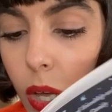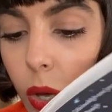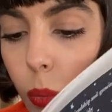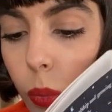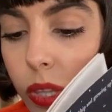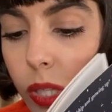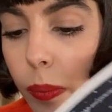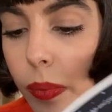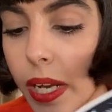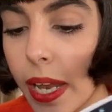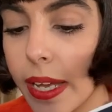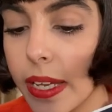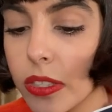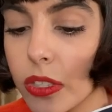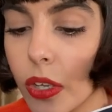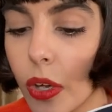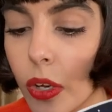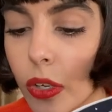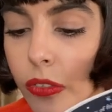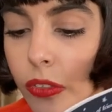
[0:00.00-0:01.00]
When the play is
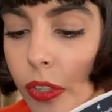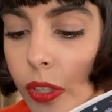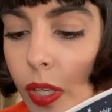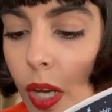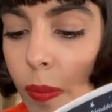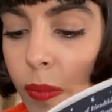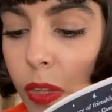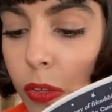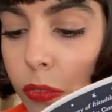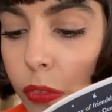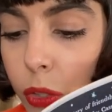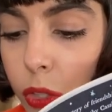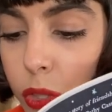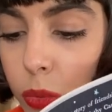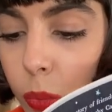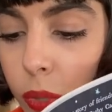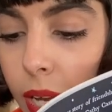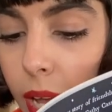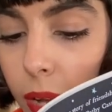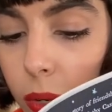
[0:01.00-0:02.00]
over, I'm the first
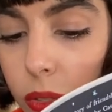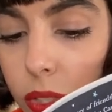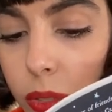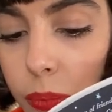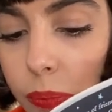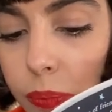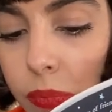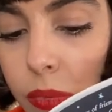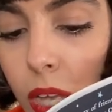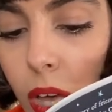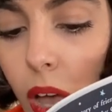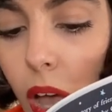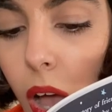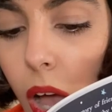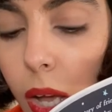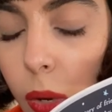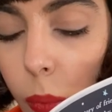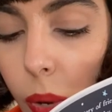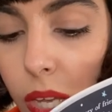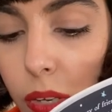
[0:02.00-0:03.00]
one out.
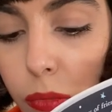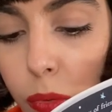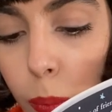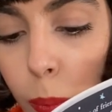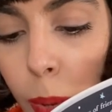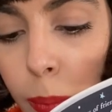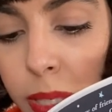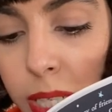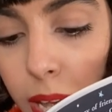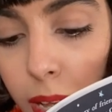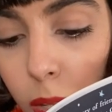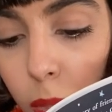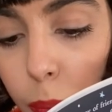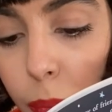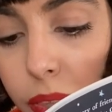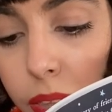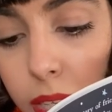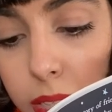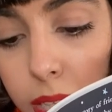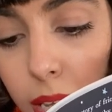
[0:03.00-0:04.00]
I wait for Mum and Elle,
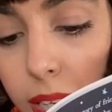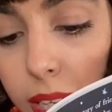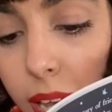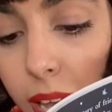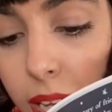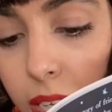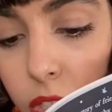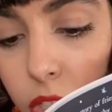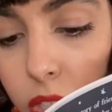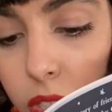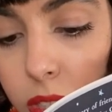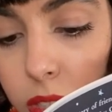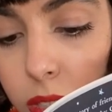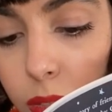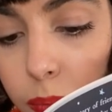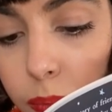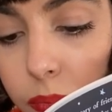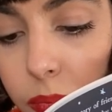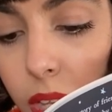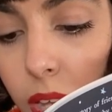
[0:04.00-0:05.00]
but they take ages.
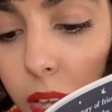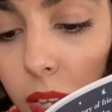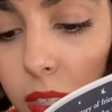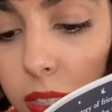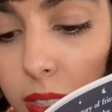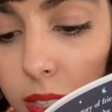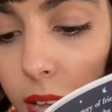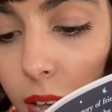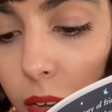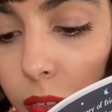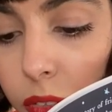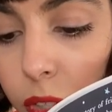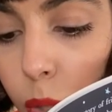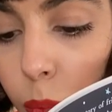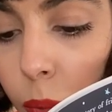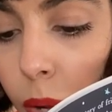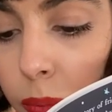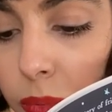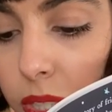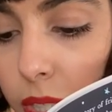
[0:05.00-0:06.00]
Saf, your
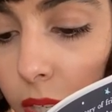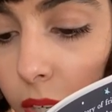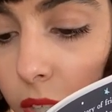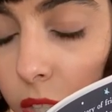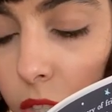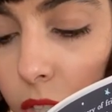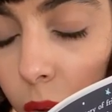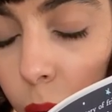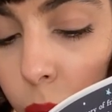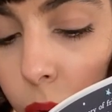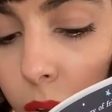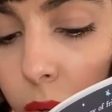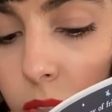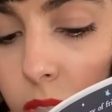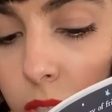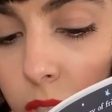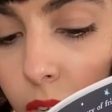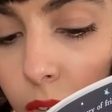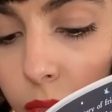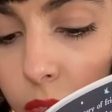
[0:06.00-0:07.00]
mum said I could come round
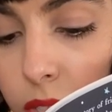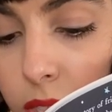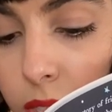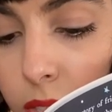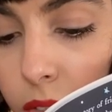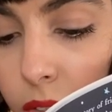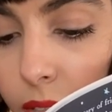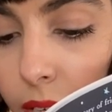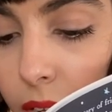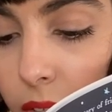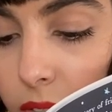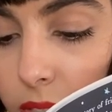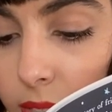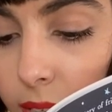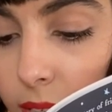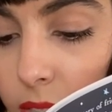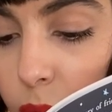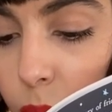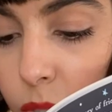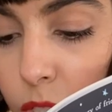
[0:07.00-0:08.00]
tonight for dinner, Elle
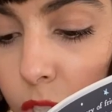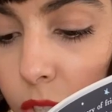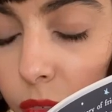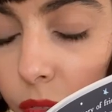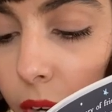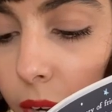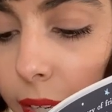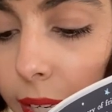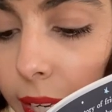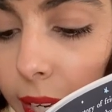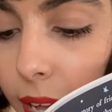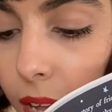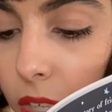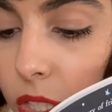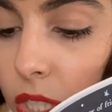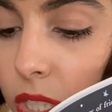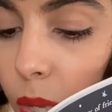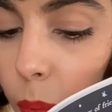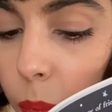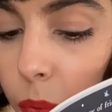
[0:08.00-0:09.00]
says when she finally
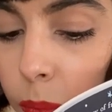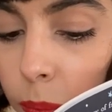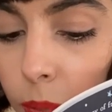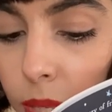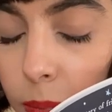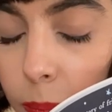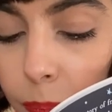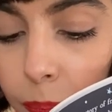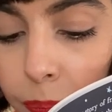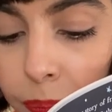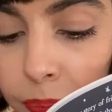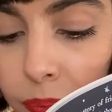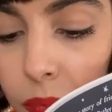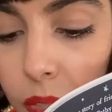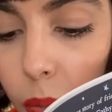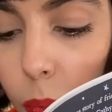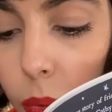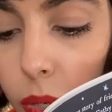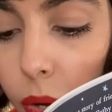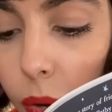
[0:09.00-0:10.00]
catches up with me.
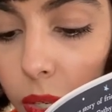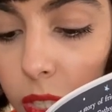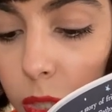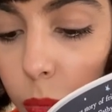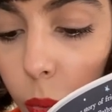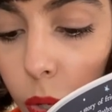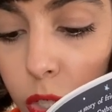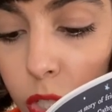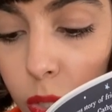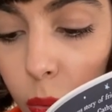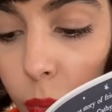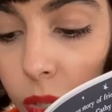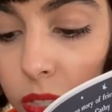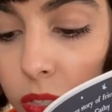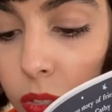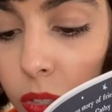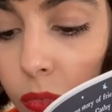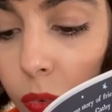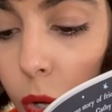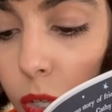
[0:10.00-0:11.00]
We're going to watch The
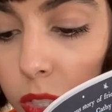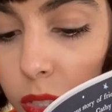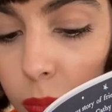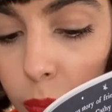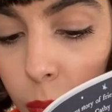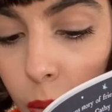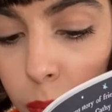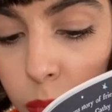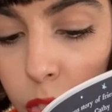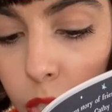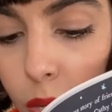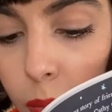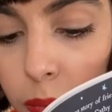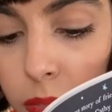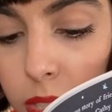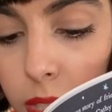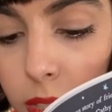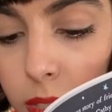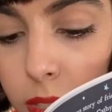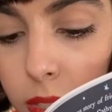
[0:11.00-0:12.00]
Wizard of Oz, Mum chimes
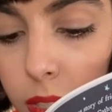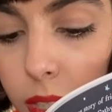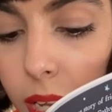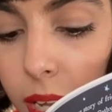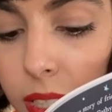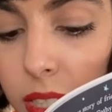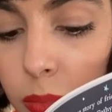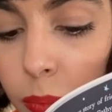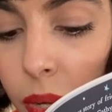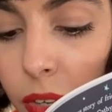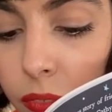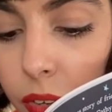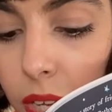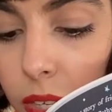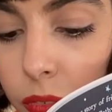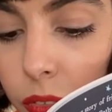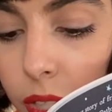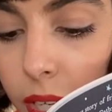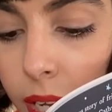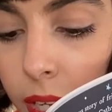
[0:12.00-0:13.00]
in. It's my
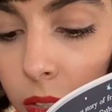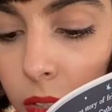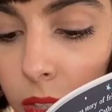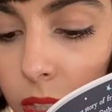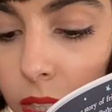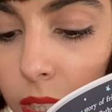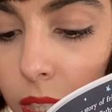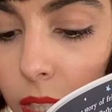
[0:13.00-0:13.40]
favourite, Elle.